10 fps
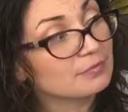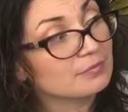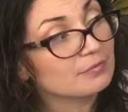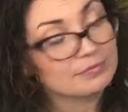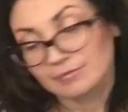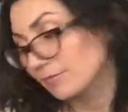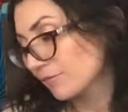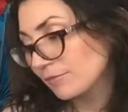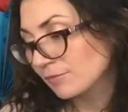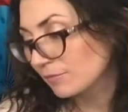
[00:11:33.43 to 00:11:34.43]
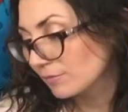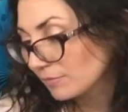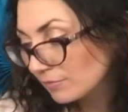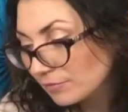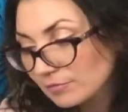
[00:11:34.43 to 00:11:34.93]

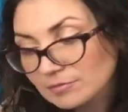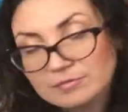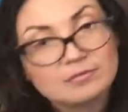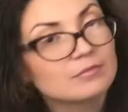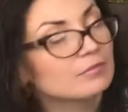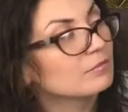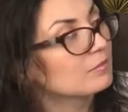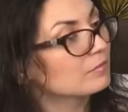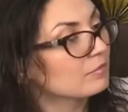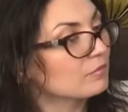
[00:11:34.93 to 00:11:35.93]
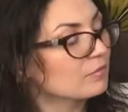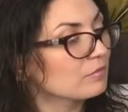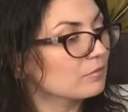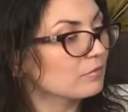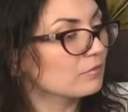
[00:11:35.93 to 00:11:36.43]

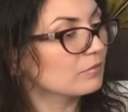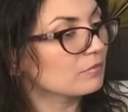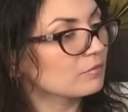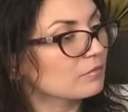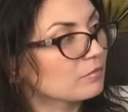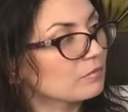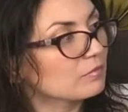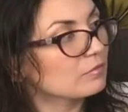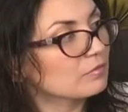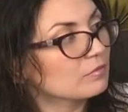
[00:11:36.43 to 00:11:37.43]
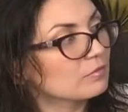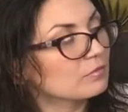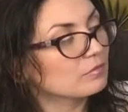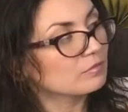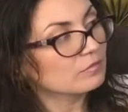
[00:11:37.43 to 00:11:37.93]

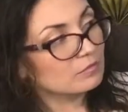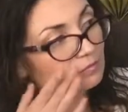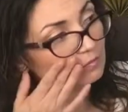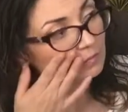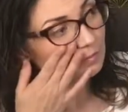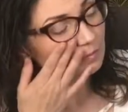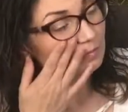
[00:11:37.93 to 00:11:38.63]
No words are spoken by the person on screen.